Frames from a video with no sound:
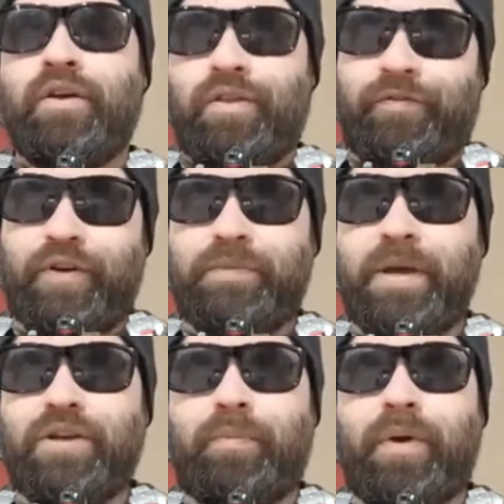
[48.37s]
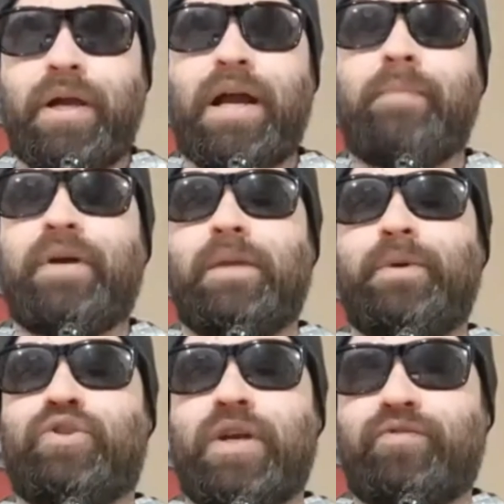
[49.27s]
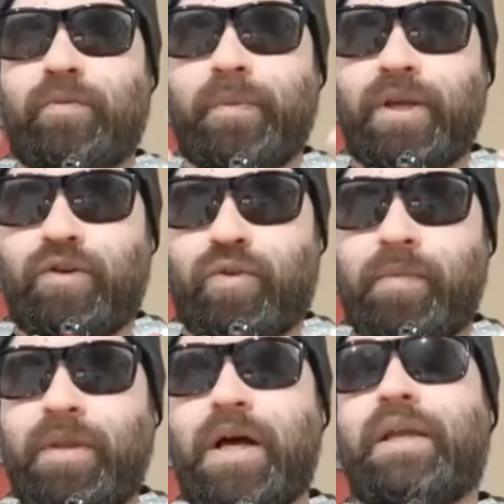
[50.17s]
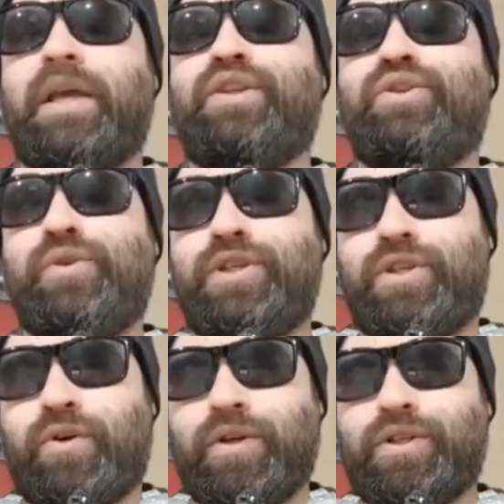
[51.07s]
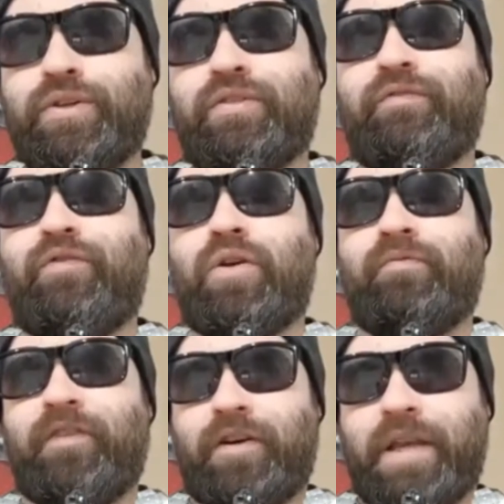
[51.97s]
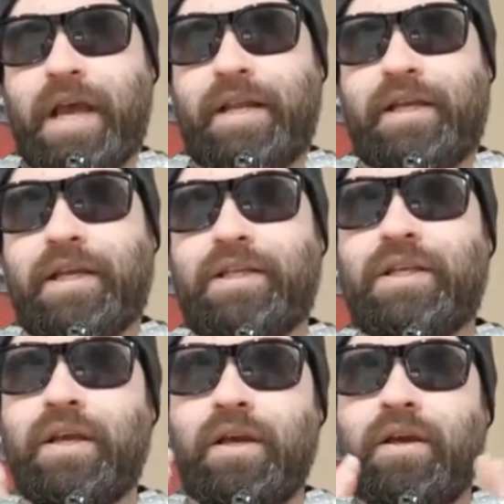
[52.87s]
The first major part, I'm going to be transforming Grimlock into his torso to form Volcanicus.